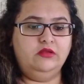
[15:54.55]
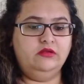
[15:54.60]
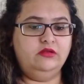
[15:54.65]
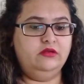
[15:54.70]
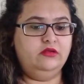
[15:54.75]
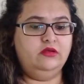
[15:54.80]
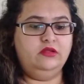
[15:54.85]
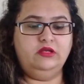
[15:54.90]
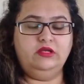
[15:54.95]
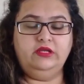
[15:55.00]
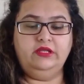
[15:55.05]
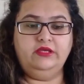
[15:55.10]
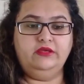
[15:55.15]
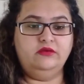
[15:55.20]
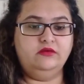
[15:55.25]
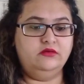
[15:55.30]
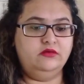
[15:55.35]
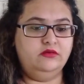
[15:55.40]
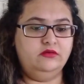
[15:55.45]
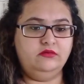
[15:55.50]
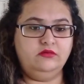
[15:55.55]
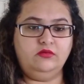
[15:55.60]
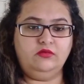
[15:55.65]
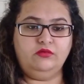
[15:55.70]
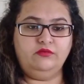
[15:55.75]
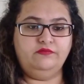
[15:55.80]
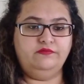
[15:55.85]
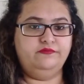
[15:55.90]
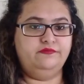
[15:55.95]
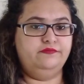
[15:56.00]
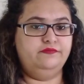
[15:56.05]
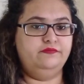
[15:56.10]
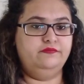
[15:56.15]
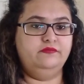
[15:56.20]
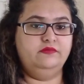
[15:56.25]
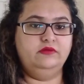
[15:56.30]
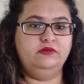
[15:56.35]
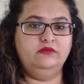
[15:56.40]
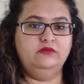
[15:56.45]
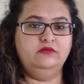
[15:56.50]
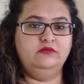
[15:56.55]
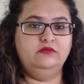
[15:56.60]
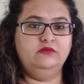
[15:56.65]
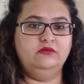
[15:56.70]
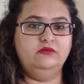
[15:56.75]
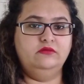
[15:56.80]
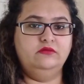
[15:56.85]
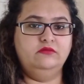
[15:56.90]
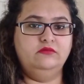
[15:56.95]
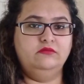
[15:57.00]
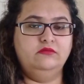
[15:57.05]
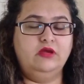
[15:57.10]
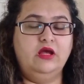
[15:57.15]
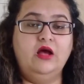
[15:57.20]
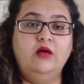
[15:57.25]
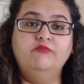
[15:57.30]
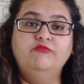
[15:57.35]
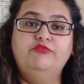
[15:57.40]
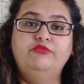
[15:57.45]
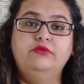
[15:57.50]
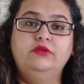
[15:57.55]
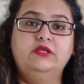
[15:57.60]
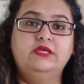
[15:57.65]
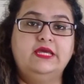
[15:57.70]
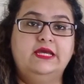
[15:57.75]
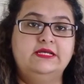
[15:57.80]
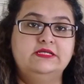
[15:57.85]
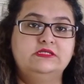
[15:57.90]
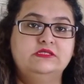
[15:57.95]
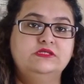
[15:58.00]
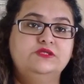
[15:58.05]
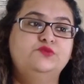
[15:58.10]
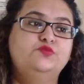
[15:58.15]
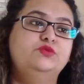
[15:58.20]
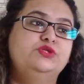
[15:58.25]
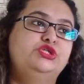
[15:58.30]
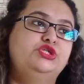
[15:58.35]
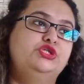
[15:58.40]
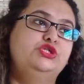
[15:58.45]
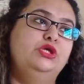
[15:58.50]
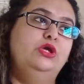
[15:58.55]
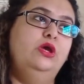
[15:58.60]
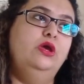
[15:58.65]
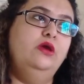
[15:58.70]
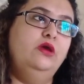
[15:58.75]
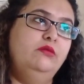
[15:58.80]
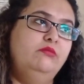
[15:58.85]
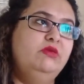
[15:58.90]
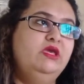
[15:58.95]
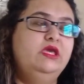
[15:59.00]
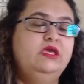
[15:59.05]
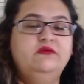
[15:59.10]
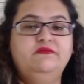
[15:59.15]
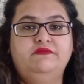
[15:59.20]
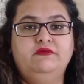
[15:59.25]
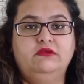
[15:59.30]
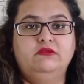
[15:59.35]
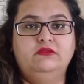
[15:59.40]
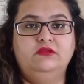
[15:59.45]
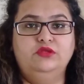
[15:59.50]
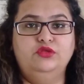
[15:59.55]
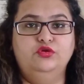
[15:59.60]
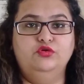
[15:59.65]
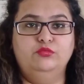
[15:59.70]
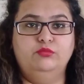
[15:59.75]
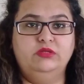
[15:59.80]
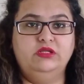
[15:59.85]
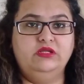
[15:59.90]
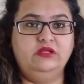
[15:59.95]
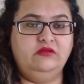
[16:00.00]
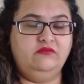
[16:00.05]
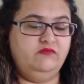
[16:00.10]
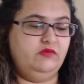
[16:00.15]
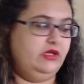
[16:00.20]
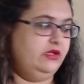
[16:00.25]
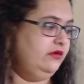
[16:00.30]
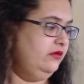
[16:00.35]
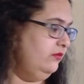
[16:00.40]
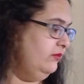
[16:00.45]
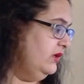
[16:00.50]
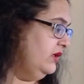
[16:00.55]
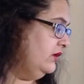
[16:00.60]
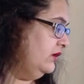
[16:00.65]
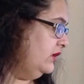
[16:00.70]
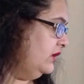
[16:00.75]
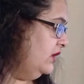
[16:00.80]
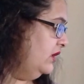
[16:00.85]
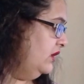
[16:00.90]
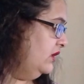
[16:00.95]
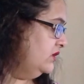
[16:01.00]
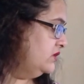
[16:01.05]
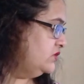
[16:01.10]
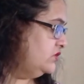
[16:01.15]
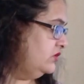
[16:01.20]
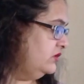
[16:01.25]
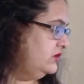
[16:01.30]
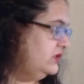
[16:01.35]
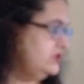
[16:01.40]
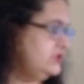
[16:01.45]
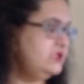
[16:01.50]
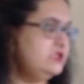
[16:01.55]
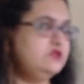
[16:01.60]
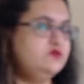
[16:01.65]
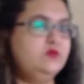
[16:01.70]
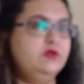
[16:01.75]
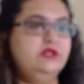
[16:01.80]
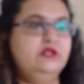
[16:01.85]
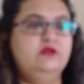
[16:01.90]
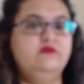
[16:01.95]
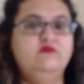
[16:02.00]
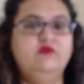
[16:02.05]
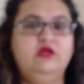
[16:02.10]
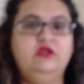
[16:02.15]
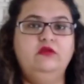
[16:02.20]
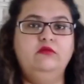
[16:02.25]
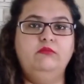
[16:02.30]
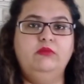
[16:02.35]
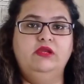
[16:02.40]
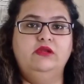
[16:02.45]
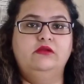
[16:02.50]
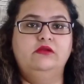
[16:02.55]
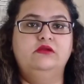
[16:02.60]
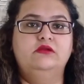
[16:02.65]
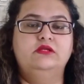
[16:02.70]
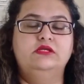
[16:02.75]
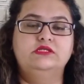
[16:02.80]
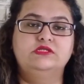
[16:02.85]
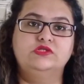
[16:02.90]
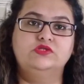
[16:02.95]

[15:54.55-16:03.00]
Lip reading: a layer of harmful gases which may affect the human environment. So this is one environmental